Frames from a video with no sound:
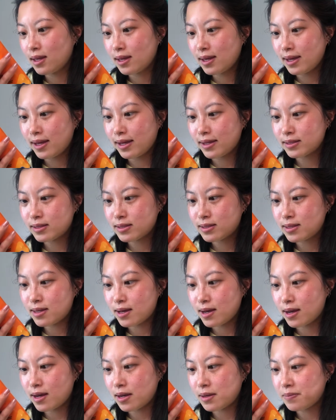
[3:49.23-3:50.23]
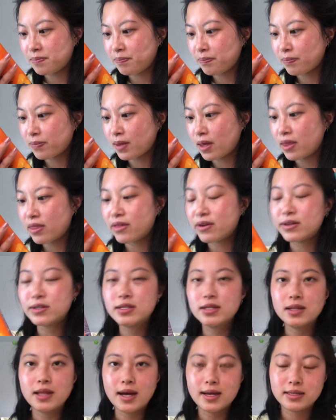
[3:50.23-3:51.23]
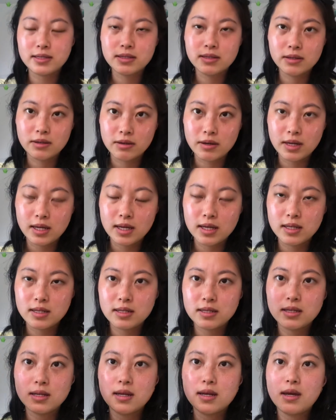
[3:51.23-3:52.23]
It's the third to last ingredient.